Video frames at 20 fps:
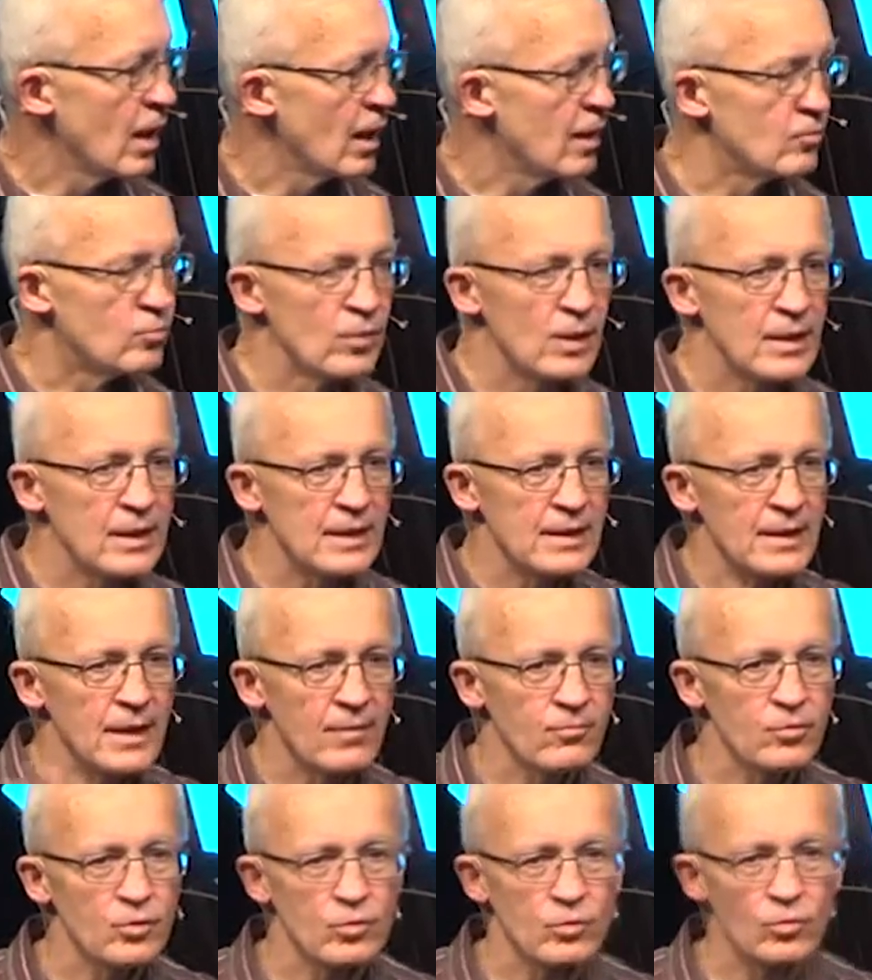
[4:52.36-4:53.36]
really
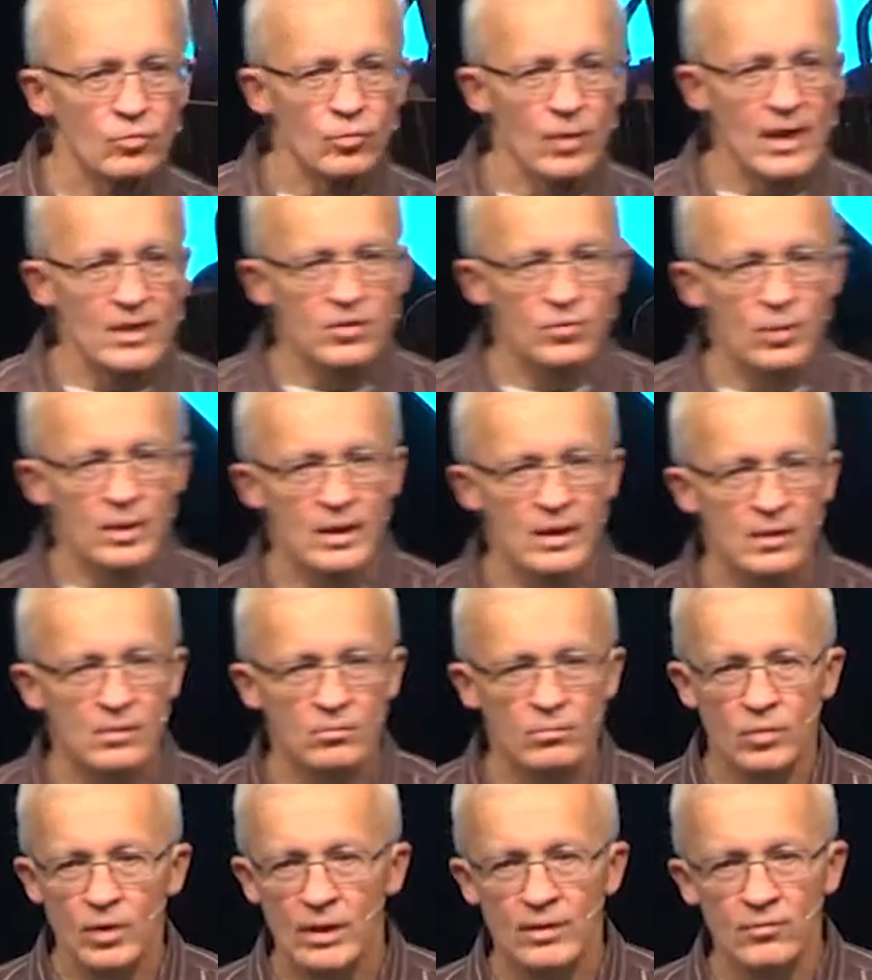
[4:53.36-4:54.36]
never graduated
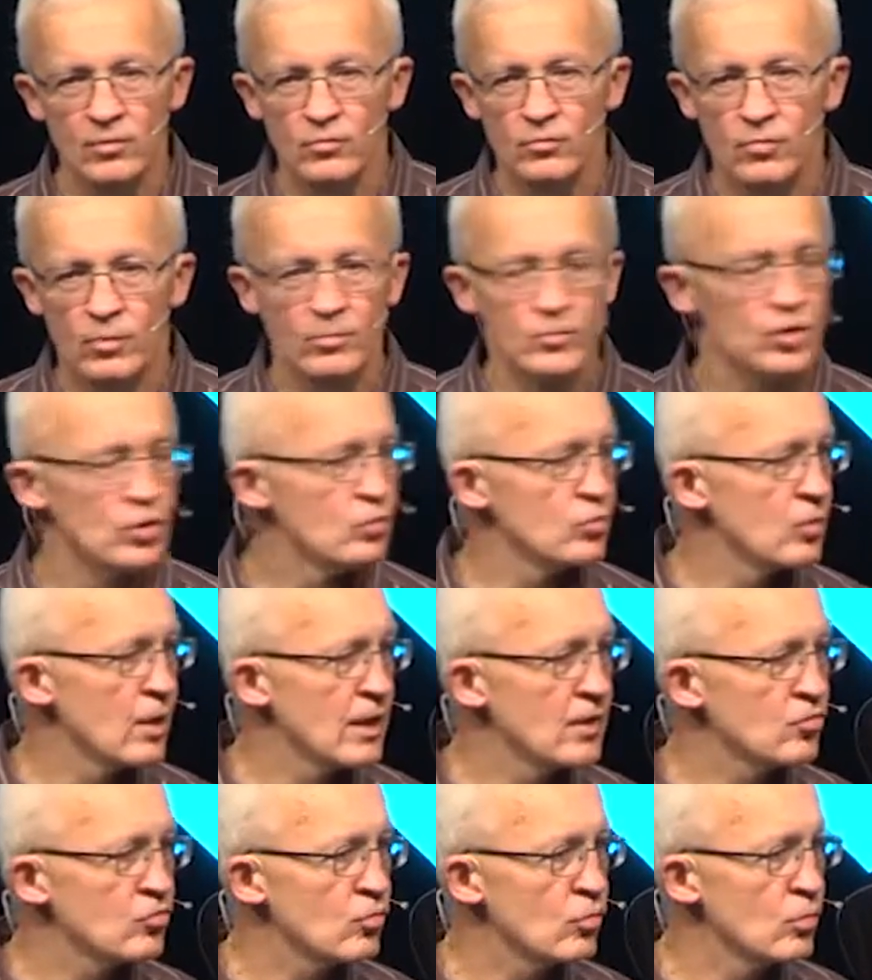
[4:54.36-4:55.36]
even from junior
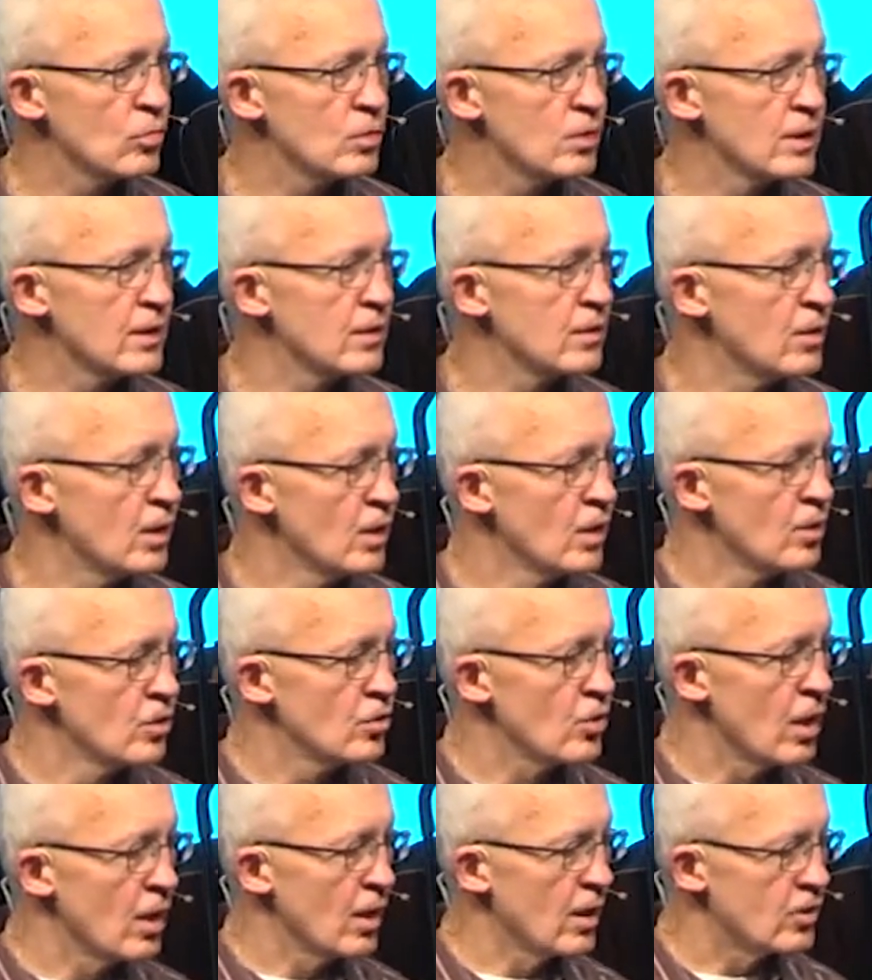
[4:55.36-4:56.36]
high school. And
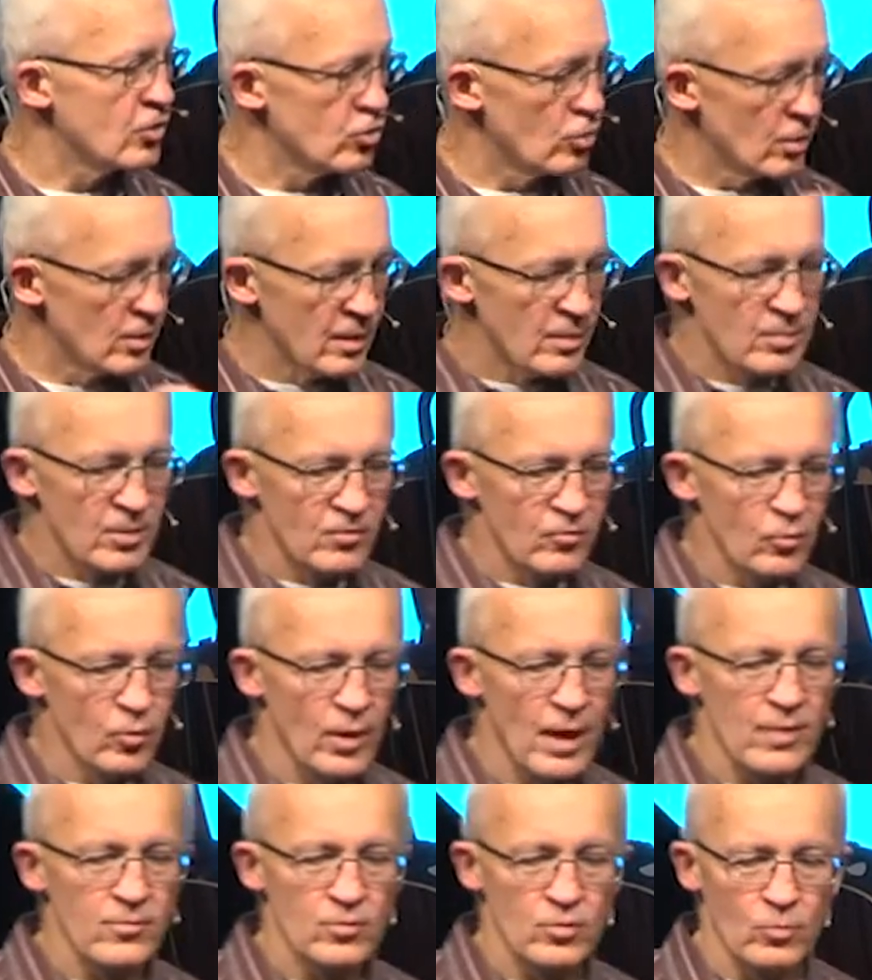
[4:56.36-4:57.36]
shortly before
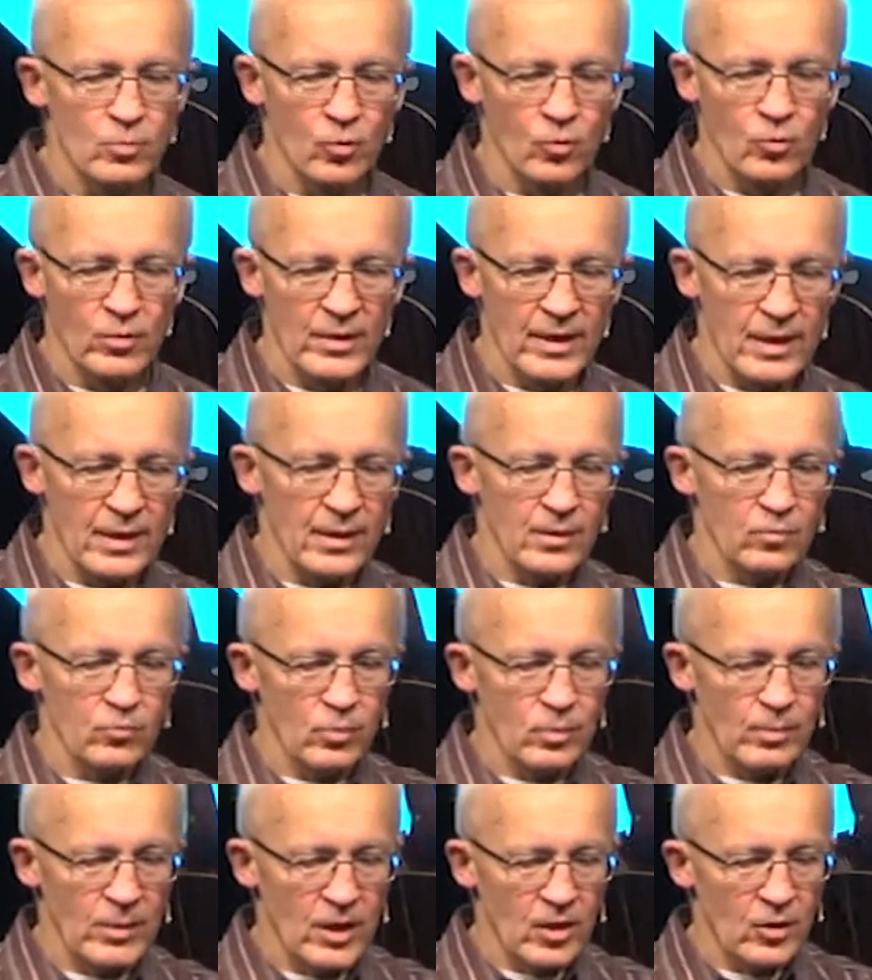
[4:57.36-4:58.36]
I was born, they
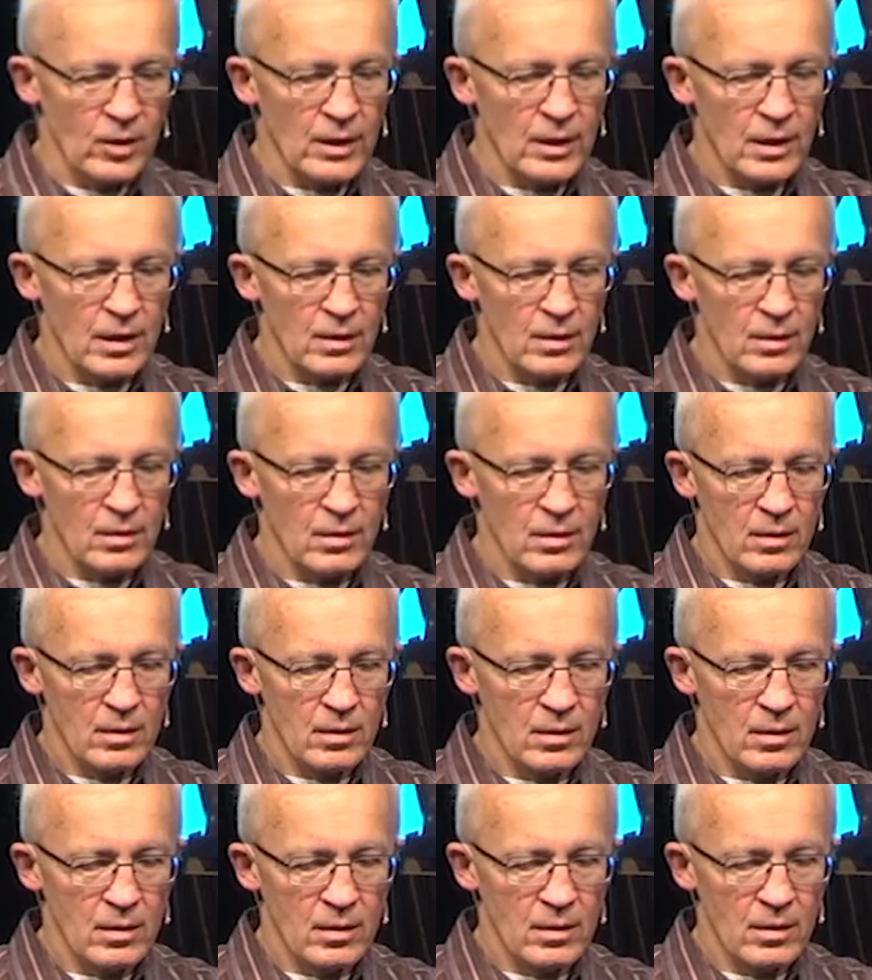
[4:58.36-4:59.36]
were married
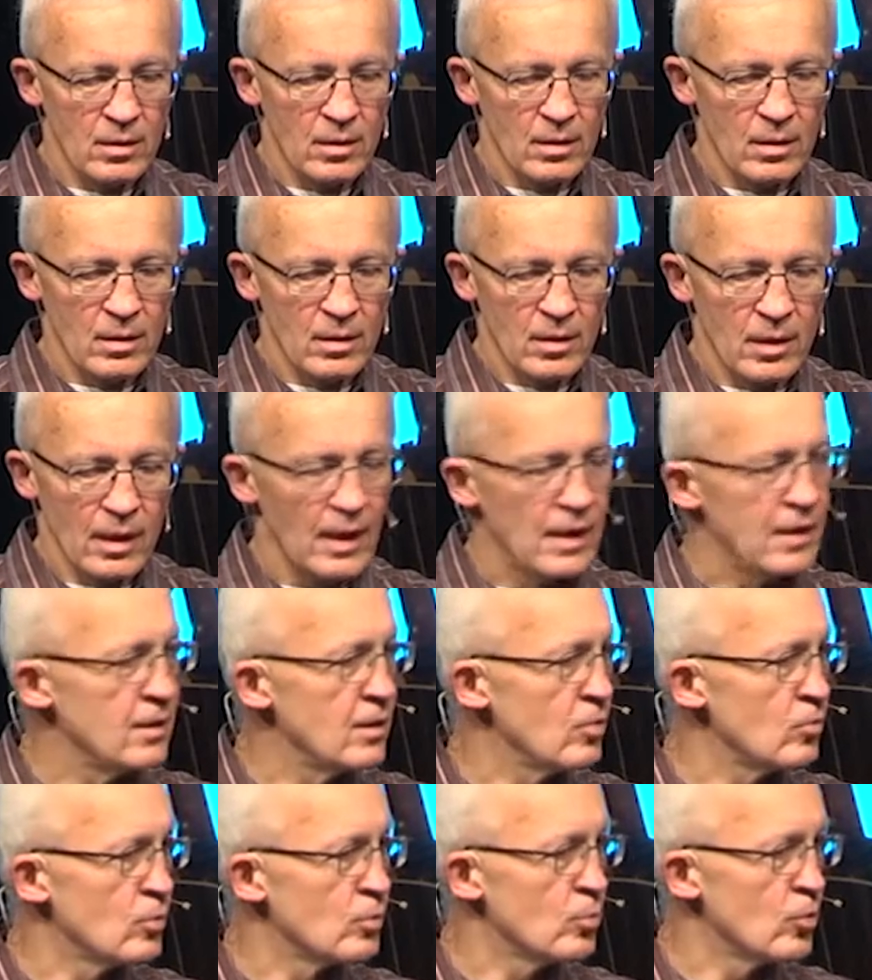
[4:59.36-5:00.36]
and
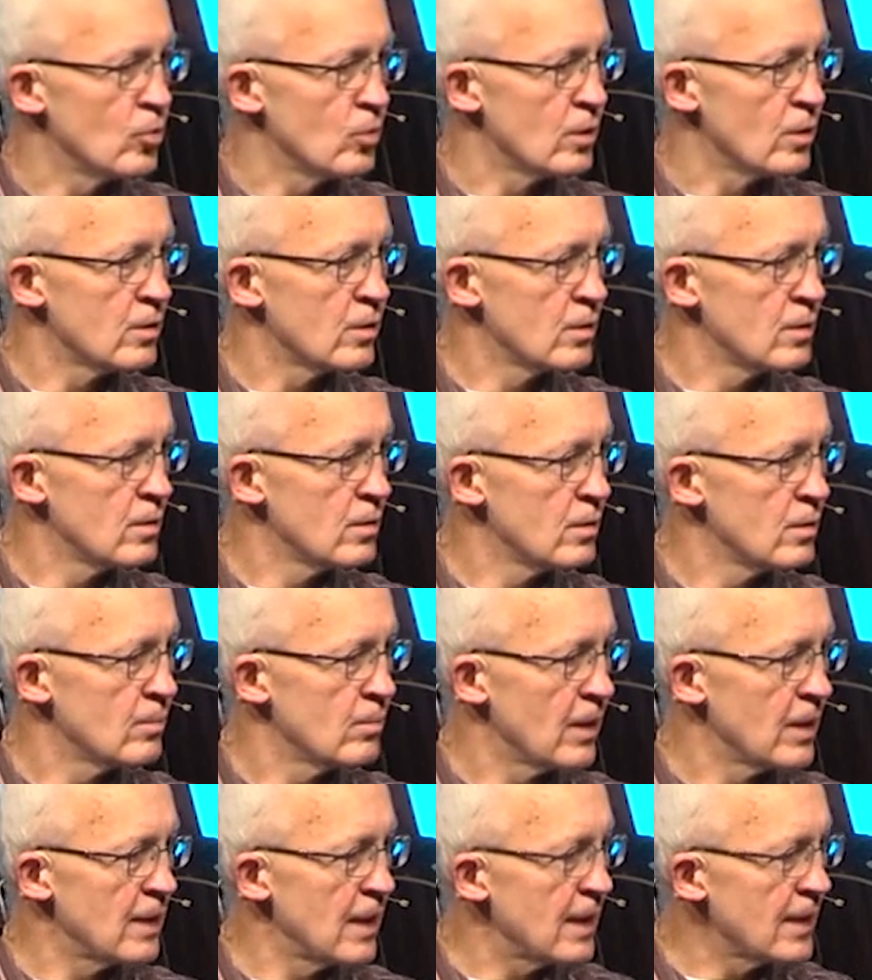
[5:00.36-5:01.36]
they were poor.
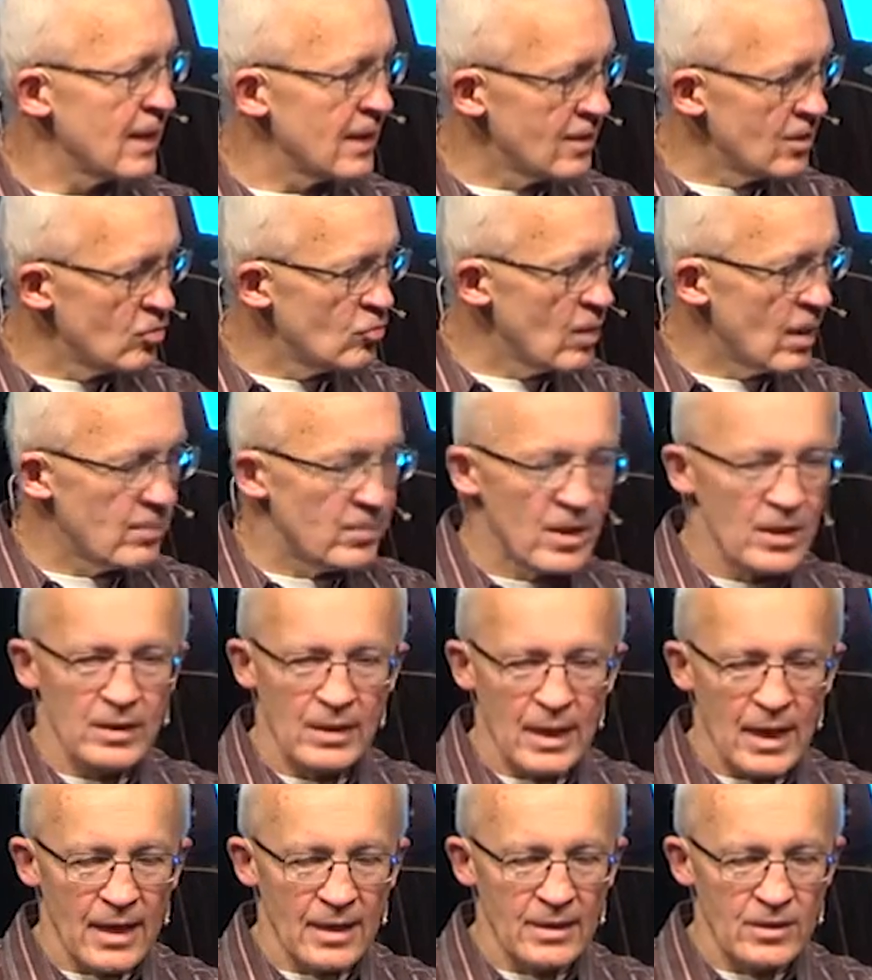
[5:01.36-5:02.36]
My dad had to drop out of
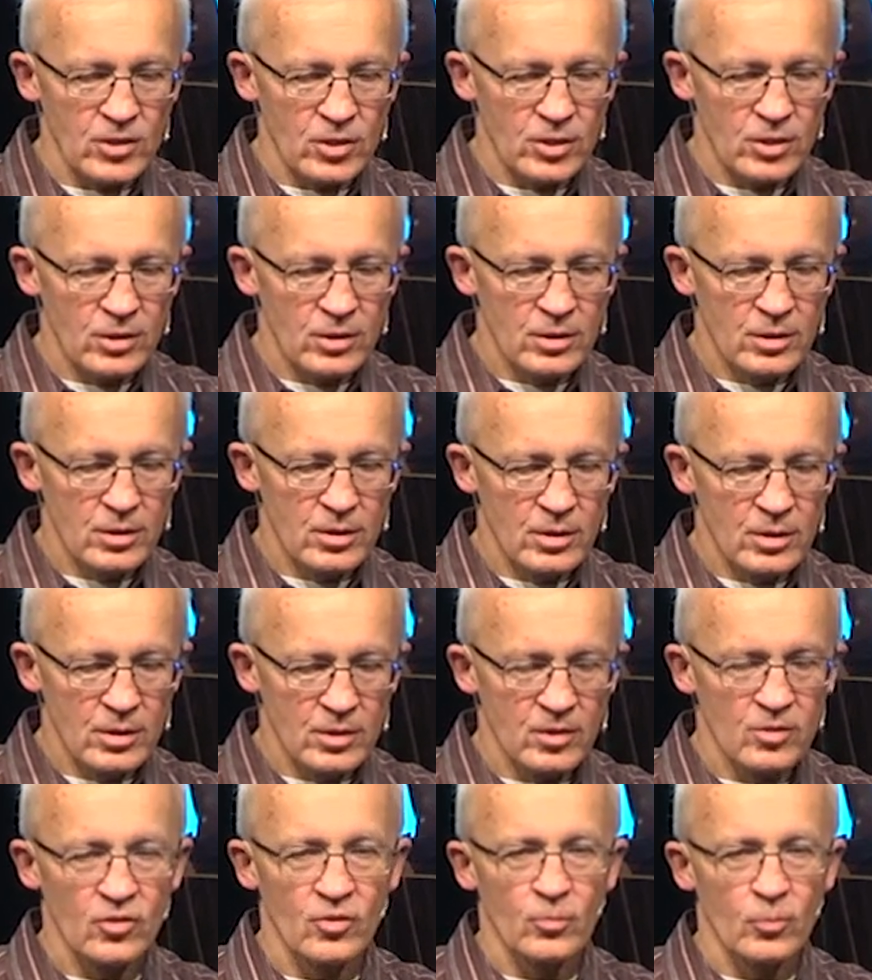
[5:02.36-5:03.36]
college
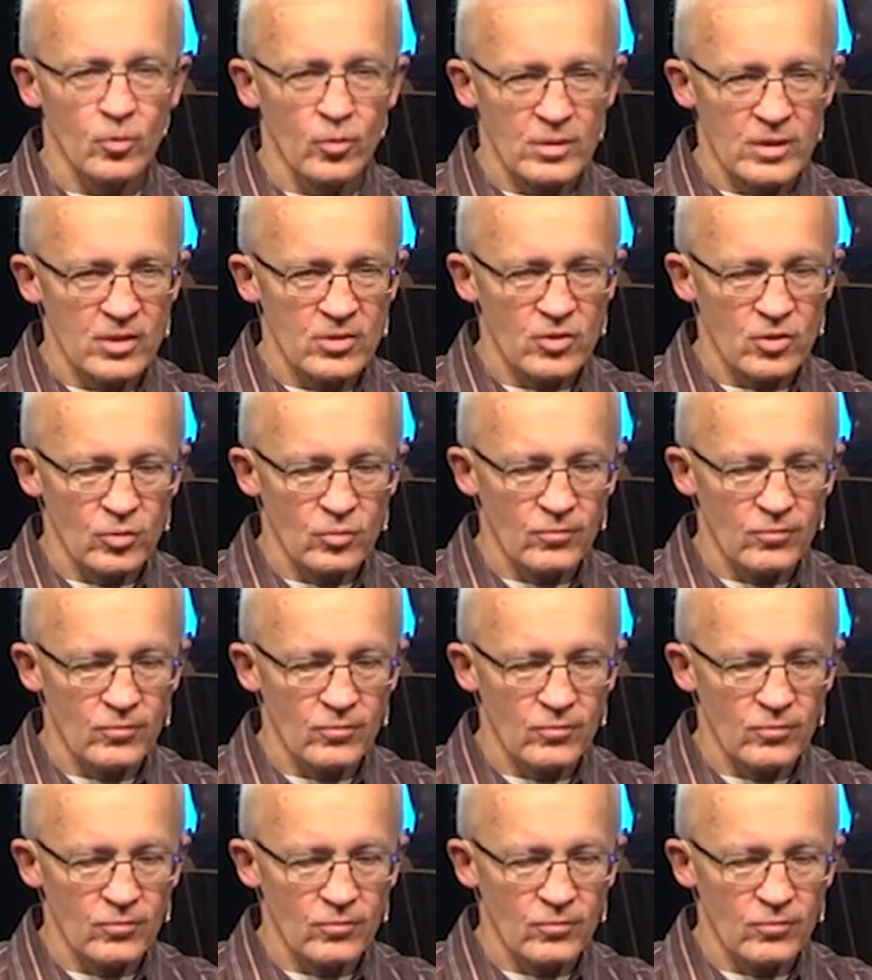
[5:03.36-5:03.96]
to support this new